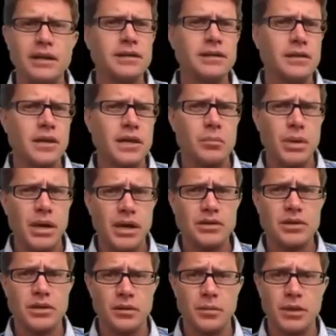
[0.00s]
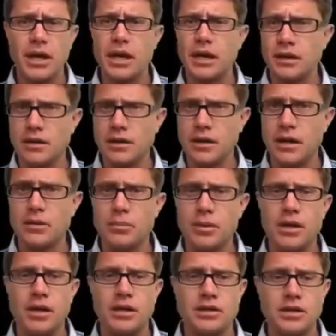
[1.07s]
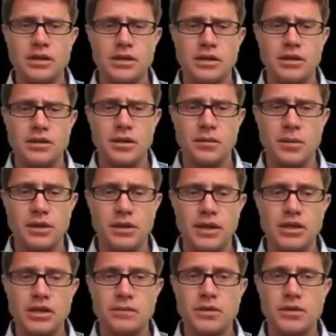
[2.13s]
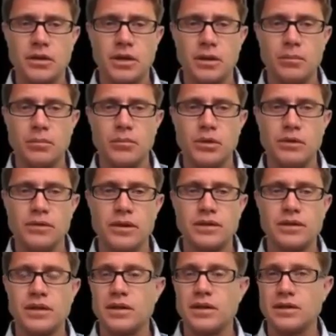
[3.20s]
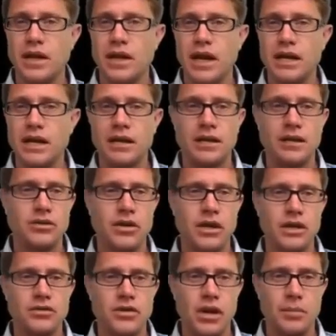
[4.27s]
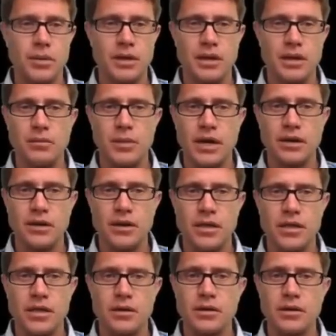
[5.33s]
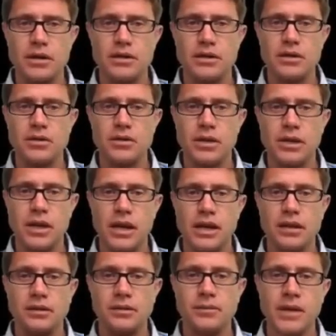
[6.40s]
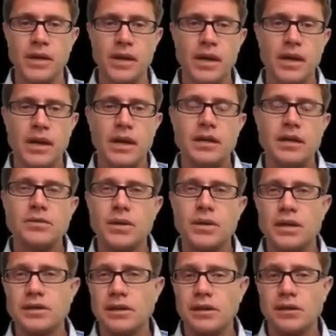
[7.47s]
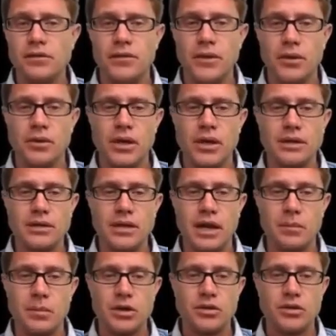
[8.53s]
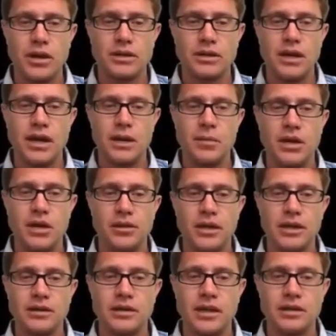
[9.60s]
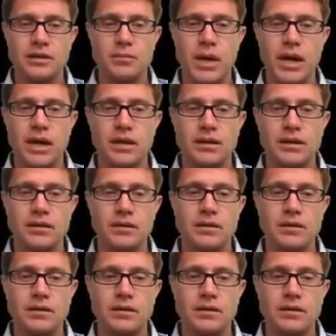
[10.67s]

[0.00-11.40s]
Now let's look at a pendulum. Again, another PHET simulation. So I'm going to move this to the side. I'm going to try to drop it at about a 30-degree angle. And this one has a little photo gate timer so I can time how long it takes back,